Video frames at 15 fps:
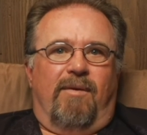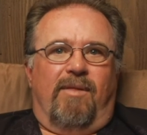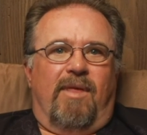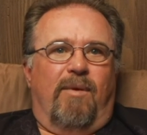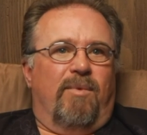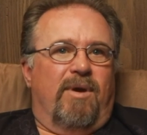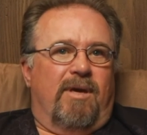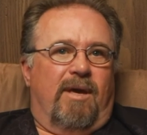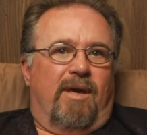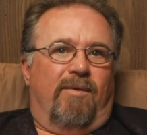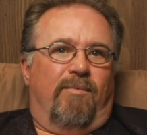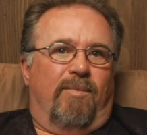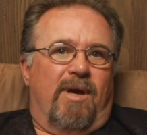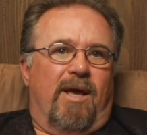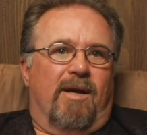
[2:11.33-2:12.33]
Then we
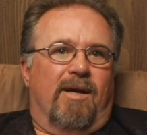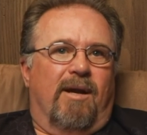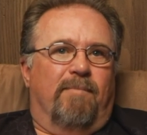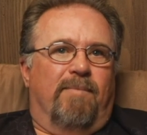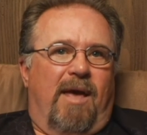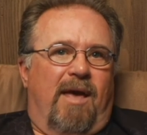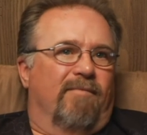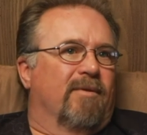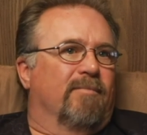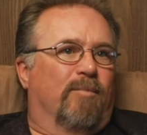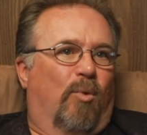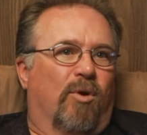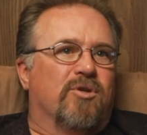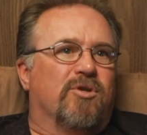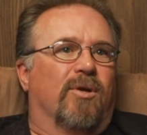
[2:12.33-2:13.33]
ended up having
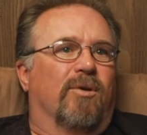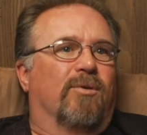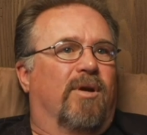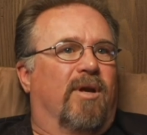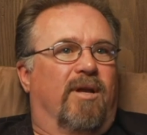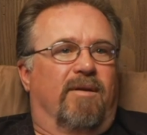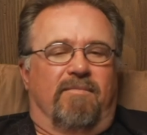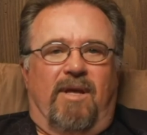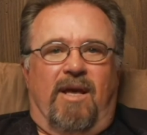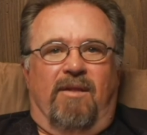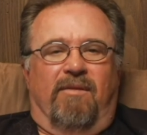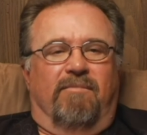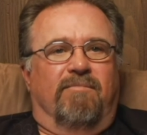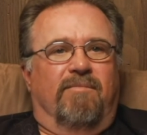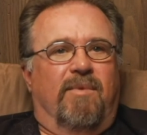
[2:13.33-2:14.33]
more children,
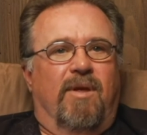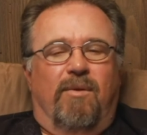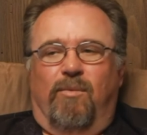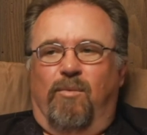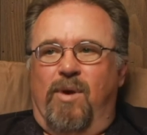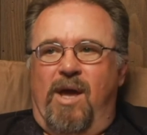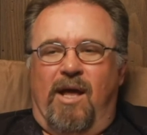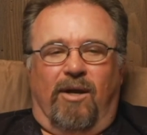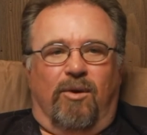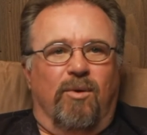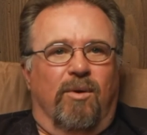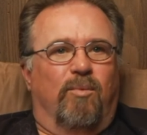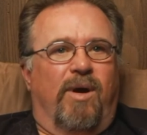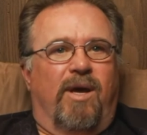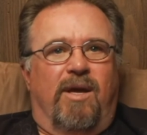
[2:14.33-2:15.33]
and we had a
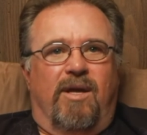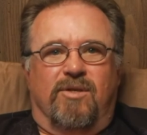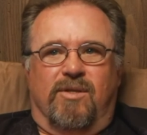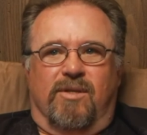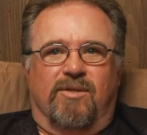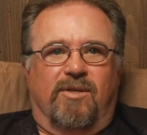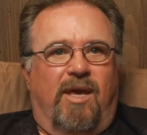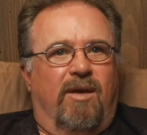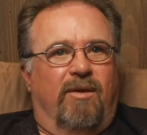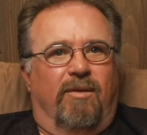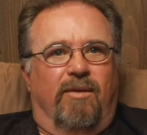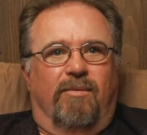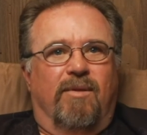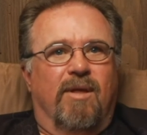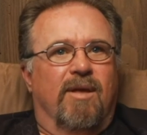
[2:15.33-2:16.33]
good wage. The
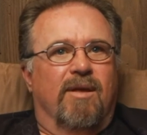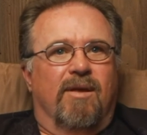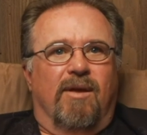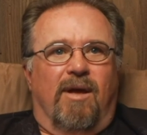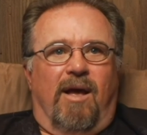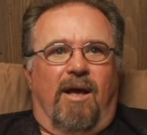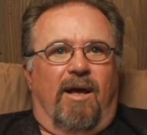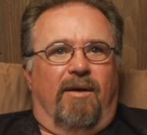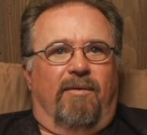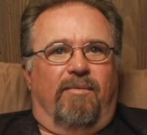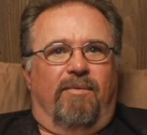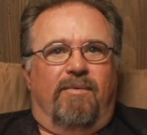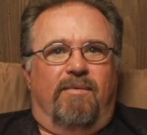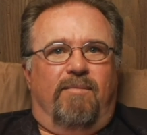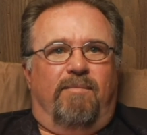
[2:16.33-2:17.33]
scale,
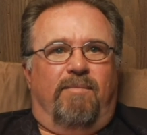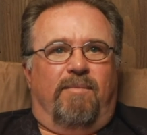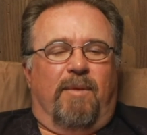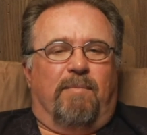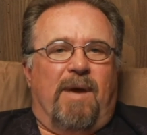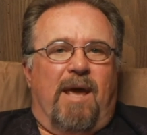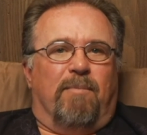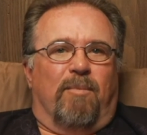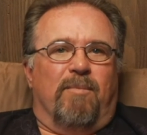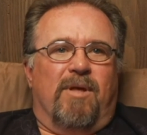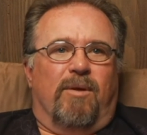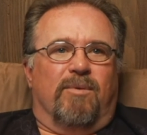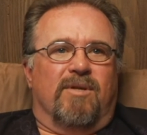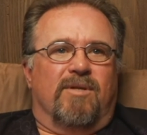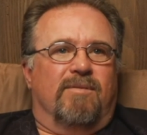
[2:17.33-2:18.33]
the paper
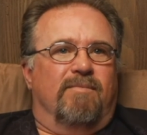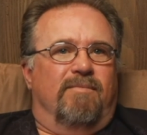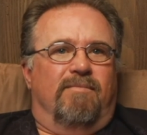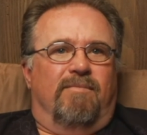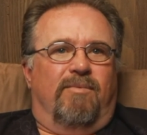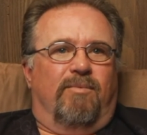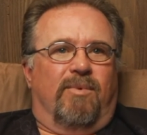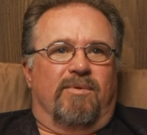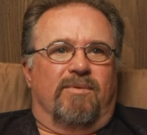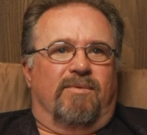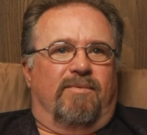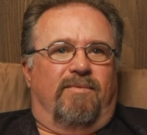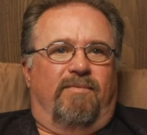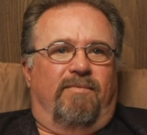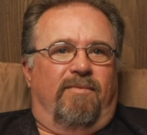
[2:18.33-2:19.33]
mill was
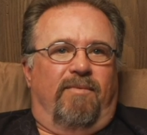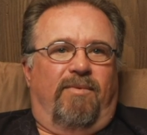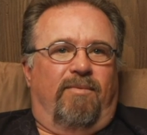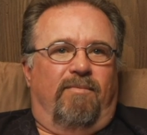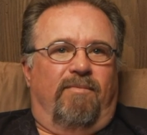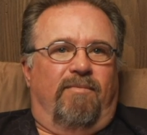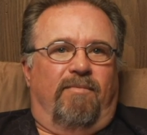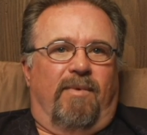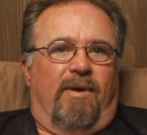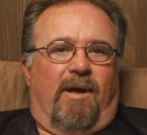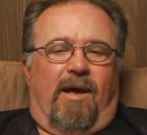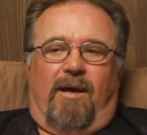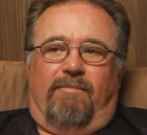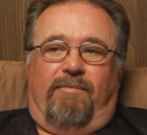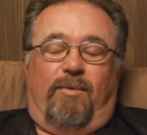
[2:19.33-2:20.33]

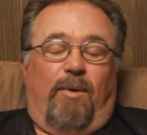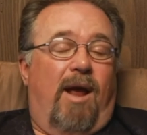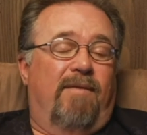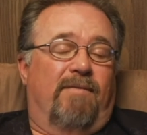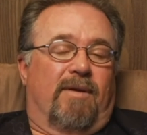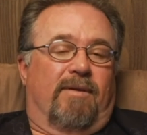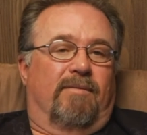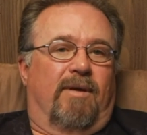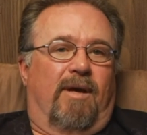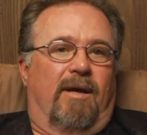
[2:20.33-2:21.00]
thriving,